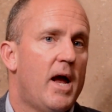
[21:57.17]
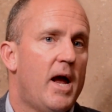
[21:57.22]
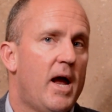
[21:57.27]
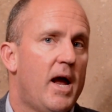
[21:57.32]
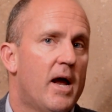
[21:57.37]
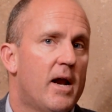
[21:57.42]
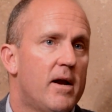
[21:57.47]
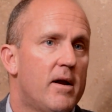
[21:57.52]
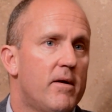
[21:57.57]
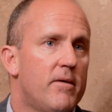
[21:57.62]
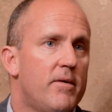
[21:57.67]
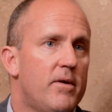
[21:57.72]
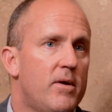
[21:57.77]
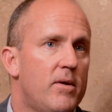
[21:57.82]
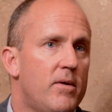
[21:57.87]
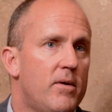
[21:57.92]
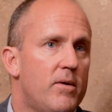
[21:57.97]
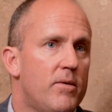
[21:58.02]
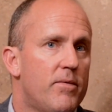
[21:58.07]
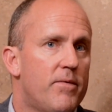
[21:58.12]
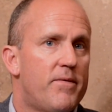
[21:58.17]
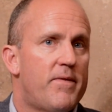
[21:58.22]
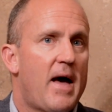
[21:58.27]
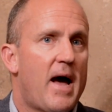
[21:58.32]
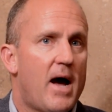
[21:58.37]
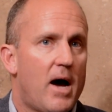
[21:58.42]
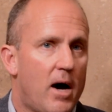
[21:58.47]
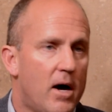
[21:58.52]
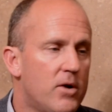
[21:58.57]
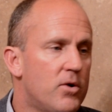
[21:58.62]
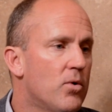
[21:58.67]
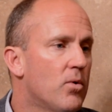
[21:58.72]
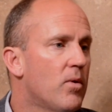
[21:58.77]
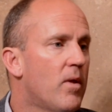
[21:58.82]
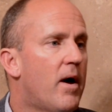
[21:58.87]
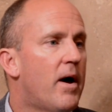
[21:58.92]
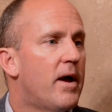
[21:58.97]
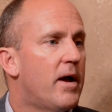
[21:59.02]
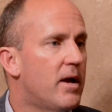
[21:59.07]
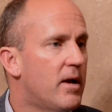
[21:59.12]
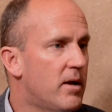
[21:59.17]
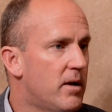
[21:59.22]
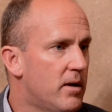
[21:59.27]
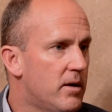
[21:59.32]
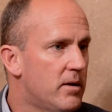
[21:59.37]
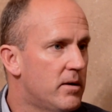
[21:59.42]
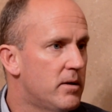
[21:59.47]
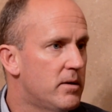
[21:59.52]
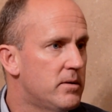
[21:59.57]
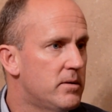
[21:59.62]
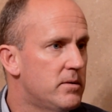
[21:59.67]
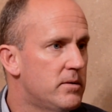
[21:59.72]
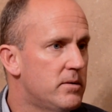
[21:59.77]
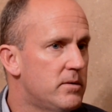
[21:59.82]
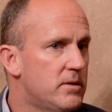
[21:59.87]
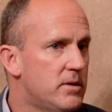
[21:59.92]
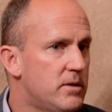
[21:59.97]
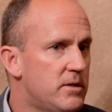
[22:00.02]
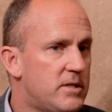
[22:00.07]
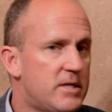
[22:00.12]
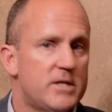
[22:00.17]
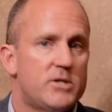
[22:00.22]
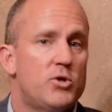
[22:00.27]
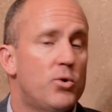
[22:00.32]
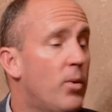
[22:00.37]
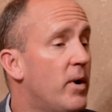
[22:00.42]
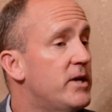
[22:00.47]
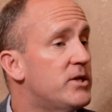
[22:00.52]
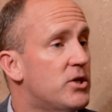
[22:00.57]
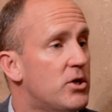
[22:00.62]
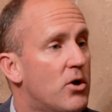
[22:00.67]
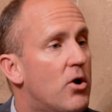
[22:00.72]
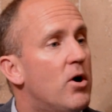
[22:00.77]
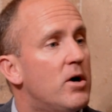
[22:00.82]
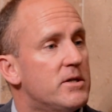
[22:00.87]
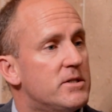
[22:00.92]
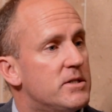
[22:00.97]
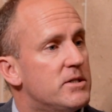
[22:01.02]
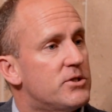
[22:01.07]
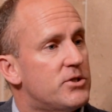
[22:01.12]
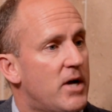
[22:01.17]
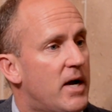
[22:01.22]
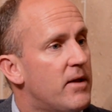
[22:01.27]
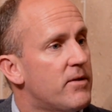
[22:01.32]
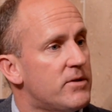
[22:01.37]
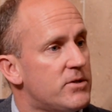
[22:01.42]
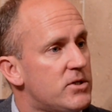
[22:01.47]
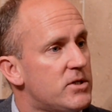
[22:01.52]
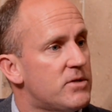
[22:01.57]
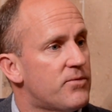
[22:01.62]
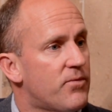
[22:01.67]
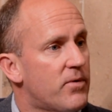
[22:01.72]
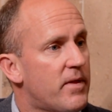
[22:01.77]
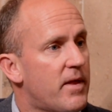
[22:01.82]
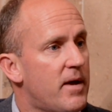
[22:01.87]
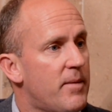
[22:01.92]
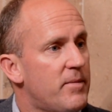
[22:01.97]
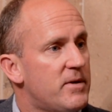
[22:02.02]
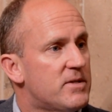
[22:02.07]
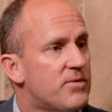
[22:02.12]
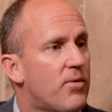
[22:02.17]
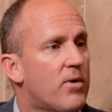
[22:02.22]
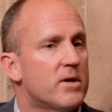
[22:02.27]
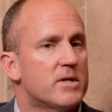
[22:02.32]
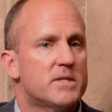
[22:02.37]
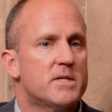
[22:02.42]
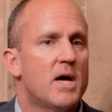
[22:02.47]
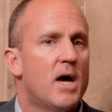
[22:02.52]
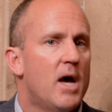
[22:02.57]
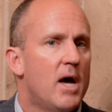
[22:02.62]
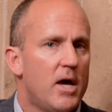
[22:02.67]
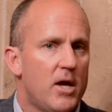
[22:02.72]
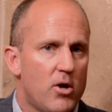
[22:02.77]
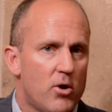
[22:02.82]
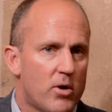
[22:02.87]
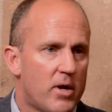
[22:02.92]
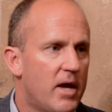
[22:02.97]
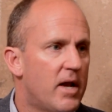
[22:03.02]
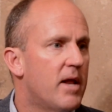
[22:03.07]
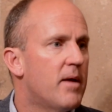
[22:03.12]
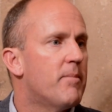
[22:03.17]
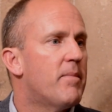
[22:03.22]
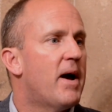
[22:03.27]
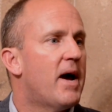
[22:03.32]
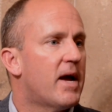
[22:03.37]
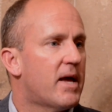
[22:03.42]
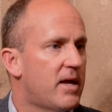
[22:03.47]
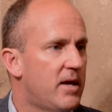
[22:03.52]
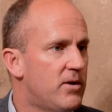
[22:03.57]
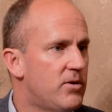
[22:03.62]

and that underlying situation causes challenges for them as far as getting back